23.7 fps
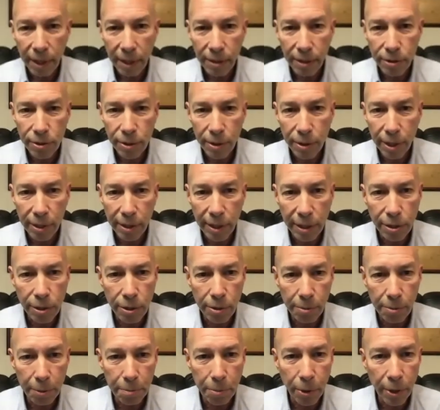That's going to be
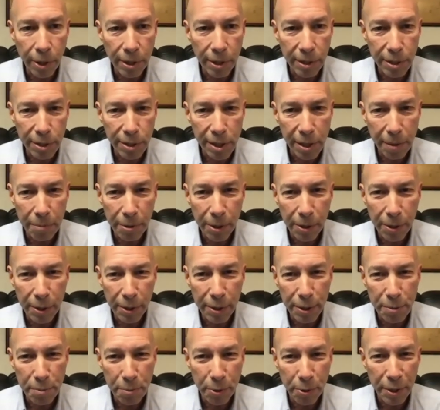part of the seminar this
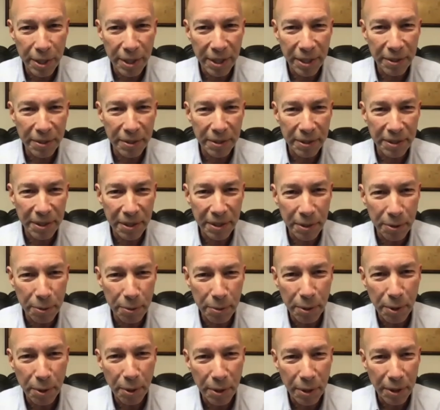morning on the new
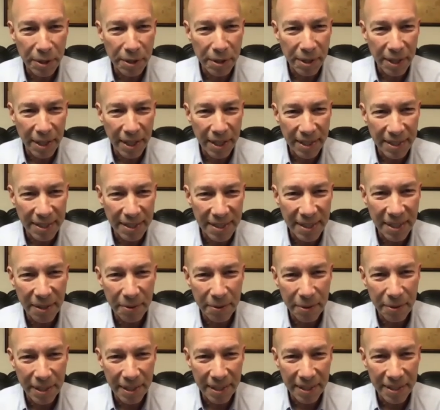law that's
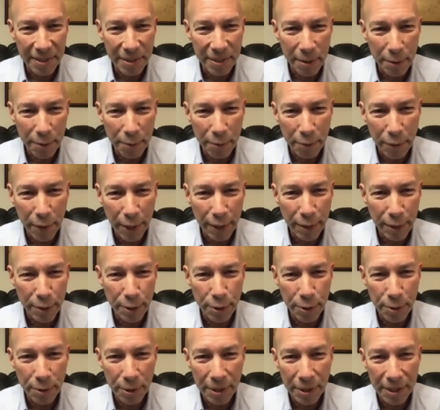going into effect
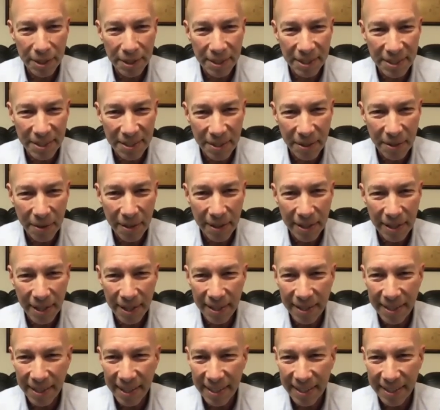shortly. So I'll
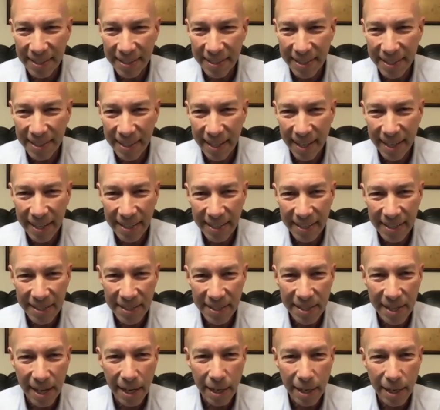get into that in a
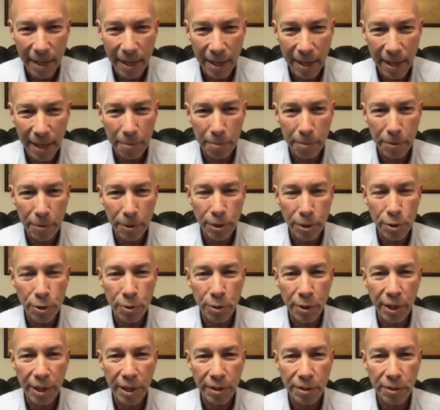second. But the short
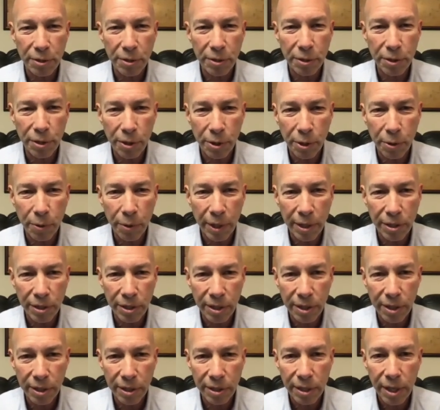answer to your question
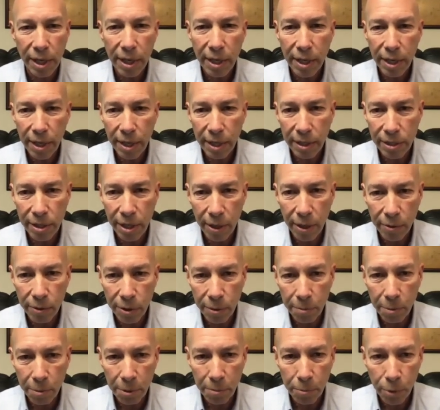is it's going to
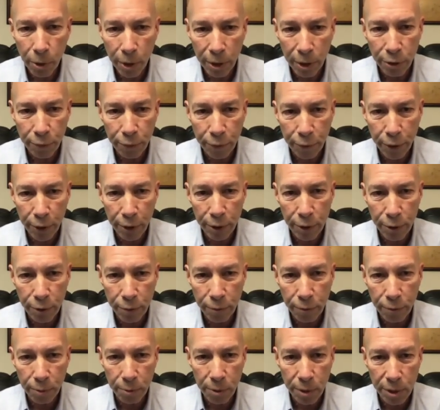be March 1st
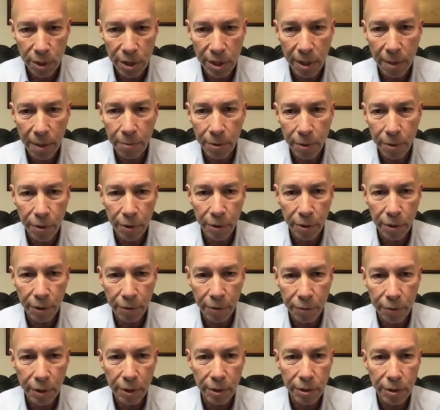through December
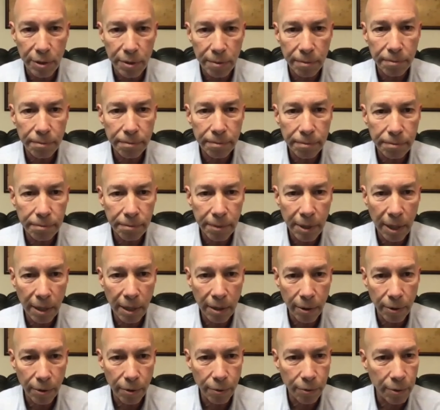31st. But I'll
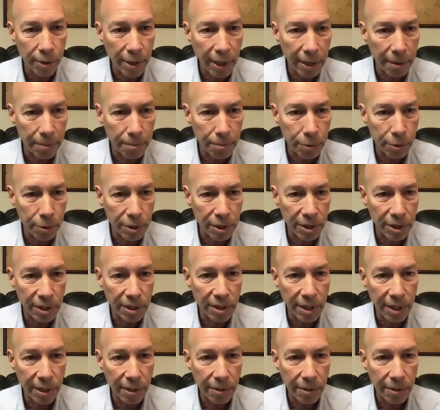go through that for detail.